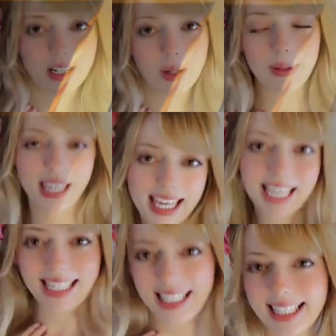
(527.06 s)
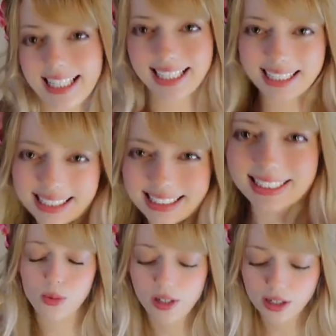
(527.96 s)
Final bikini.
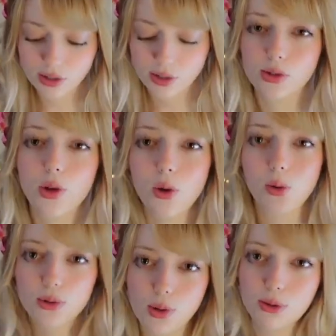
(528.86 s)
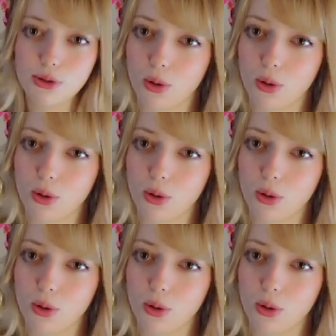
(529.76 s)
This one is so so